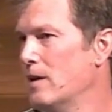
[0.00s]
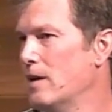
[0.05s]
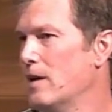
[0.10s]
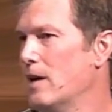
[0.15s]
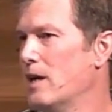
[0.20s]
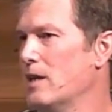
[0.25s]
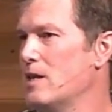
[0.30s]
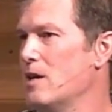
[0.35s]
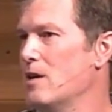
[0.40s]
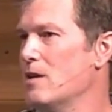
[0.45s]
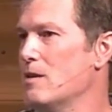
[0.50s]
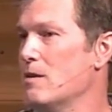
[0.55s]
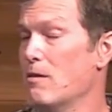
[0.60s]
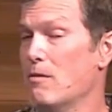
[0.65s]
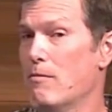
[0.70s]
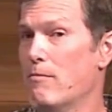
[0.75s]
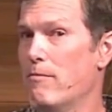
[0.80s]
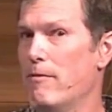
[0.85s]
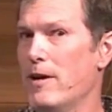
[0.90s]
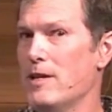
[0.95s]
at the
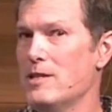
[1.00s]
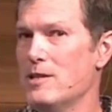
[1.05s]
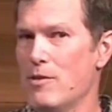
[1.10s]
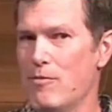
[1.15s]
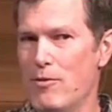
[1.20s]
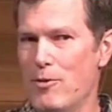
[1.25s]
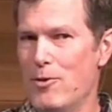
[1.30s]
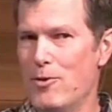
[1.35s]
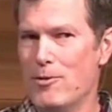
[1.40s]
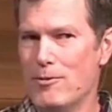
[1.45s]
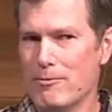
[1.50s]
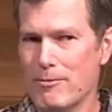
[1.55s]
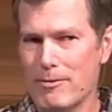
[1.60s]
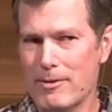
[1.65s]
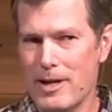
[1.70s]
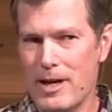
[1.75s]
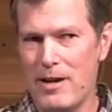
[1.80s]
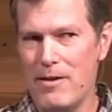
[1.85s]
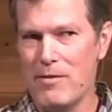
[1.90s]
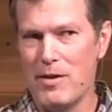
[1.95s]
festival,
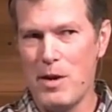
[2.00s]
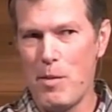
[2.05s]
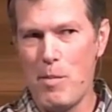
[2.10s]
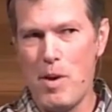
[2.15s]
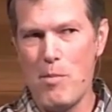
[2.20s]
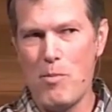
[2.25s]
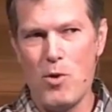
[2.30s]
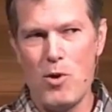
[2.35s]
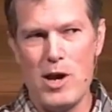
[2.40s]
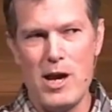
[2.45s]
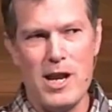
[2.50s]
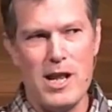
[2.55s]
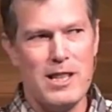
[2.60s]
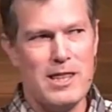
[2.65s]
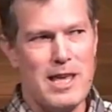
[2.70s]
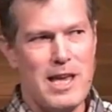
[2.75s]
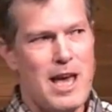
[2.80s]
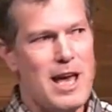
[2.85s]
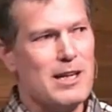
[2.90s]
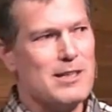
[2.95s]
kind of commemorating
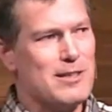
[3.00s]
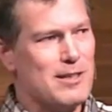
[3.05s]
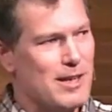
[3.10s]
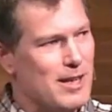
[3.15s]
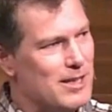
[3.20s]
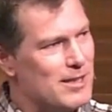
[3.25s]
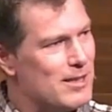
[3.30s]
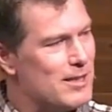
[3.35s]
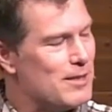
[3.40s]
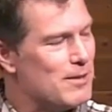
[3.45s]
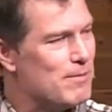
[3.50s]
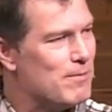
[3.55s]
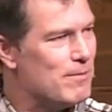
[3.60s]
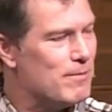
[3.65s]
the Exodus.